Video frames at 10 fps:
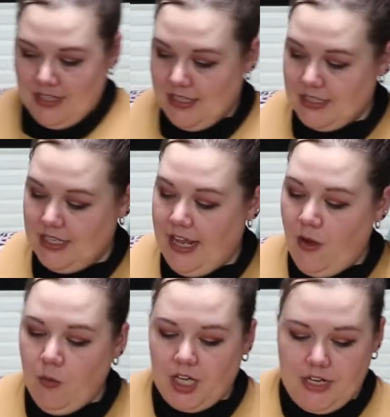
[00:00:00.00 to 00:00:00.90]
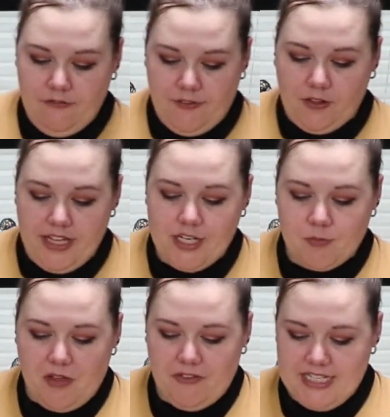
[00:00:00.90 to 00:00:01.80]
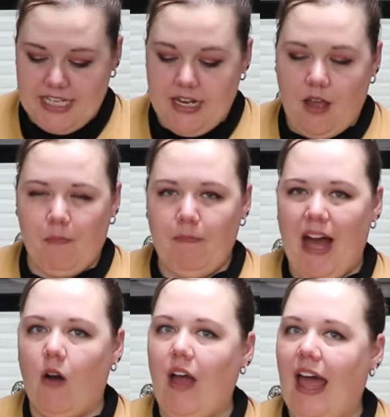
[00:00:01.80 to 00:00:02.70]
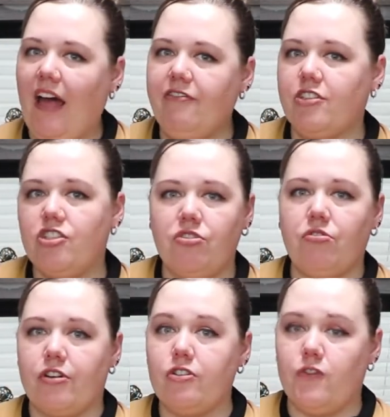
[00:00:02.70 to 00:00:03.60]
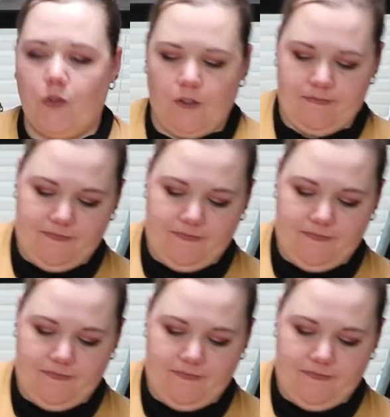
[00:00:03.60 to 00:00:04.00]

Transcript: So now we're gonna fill each muffin tin about half to 2/3 full.